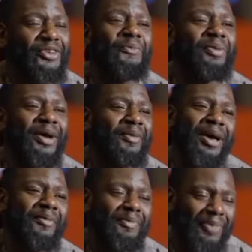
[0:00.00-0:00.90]
No be by
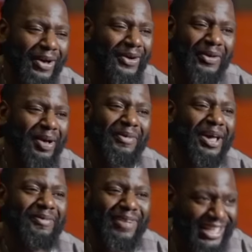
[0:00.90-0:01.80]
my power, by
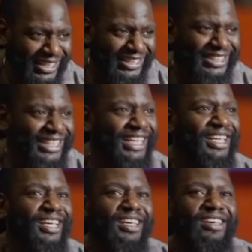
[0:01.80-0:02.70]
my might.
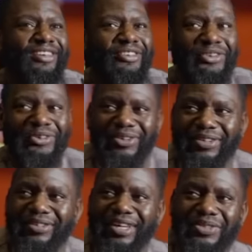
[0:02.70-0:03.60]
You know?
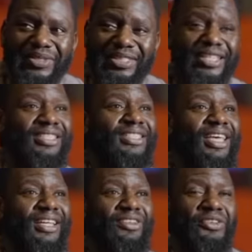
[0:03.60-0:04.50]
Take this
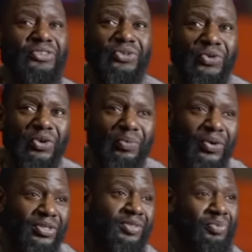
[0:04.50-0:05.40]
kind of auditorium,
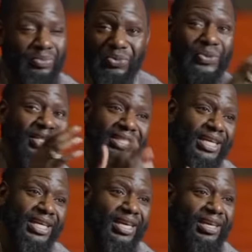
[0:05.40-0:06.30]
all these people with
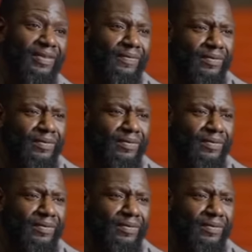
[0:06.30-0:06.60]
day